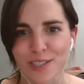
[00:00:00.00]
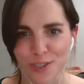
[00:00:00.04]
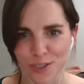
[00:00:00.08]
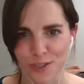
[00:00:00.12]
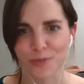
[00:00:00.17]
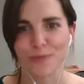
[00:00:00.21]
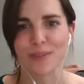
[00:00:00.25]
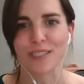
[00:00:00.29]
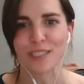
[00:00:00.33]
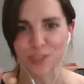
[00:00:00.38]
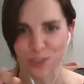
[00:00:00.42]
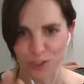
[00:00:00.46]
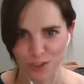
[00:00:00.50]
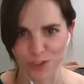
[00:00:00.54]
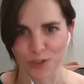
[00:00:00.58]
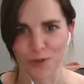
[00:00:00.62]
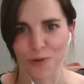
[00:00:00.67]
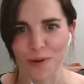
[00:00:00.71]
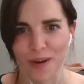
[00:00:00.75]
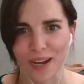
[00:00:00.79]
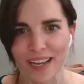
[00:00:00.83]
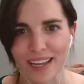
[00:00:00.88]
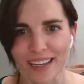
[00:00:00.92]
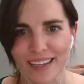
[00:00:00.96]
to
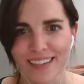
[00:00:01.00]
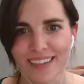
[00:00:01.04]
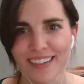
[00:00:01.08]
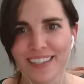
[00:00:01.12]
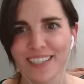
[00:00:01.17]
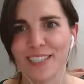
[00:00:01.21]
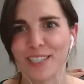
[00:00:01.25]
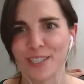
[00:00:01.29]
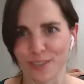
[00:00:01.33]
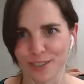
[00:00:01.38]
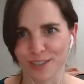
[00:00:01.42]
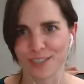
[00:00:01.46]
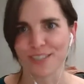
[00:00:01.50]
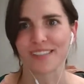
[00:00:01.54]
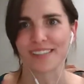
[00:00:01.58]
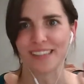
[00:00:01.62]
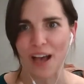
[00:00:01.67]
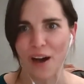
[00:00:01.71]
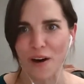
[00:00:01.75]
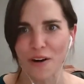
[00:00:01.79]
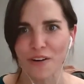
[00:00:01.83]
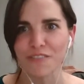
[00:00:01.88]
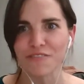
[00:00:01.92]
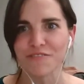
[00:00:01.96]
enjoy
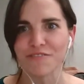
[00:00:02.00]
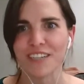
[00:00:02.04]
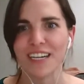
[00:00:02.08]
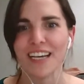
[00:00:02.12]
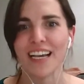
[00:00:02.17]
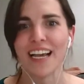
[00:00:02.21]
yourself,